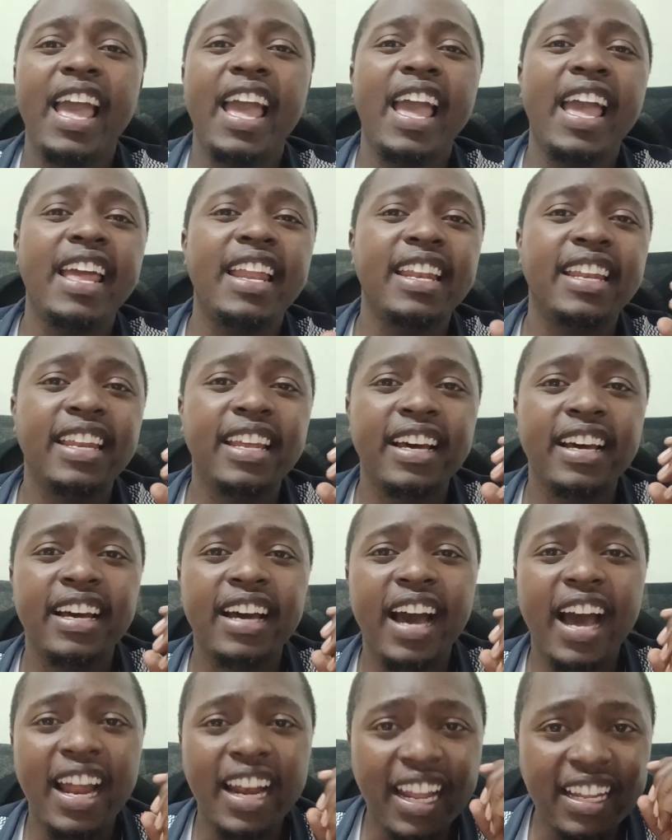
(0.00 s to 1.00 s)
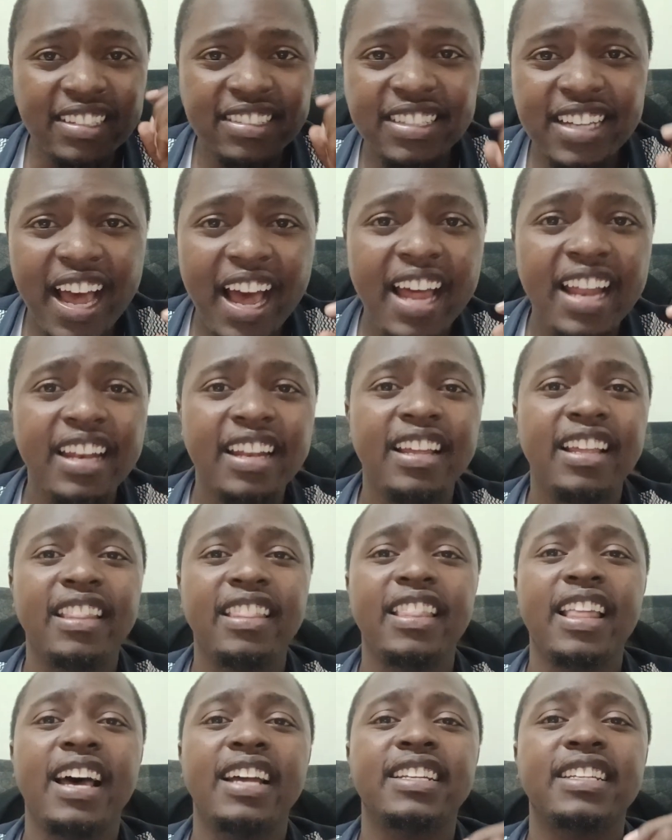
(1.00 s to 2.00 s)
and understand
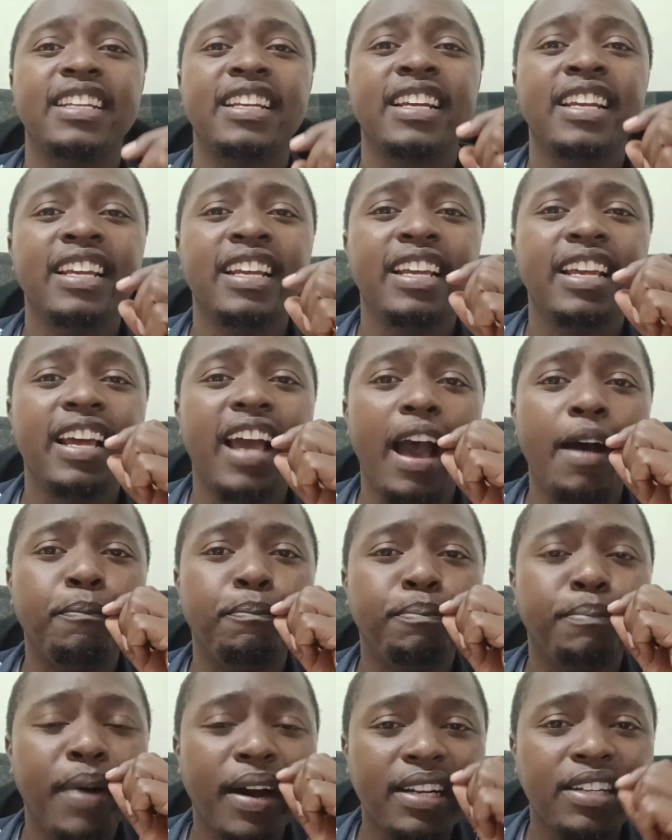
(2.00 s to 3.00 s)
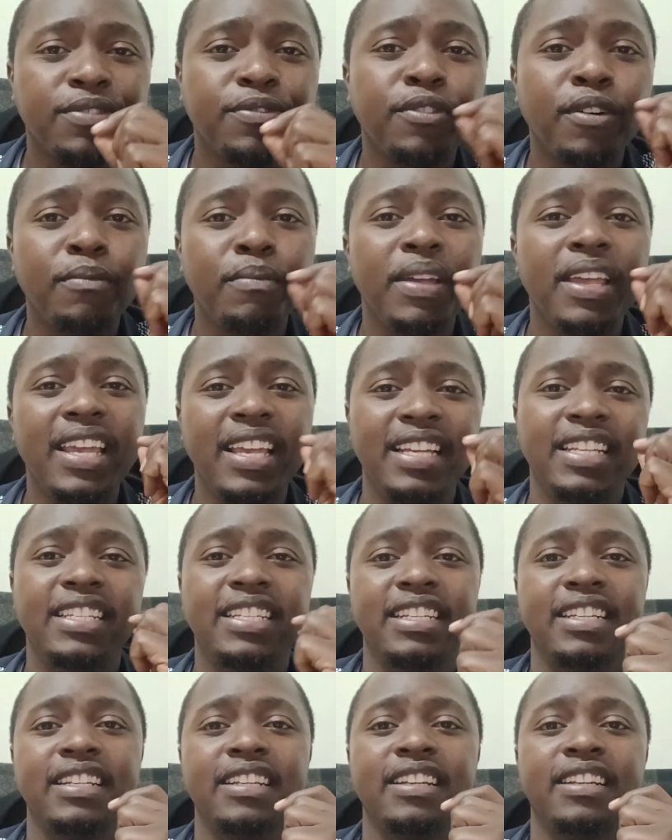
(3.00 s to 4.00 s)
that apart from
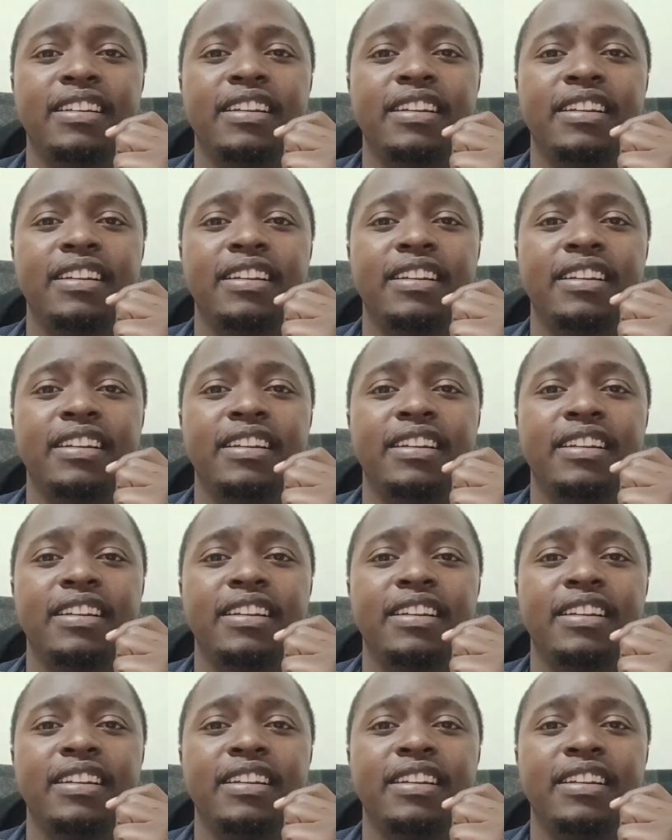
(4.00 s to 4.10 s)
it,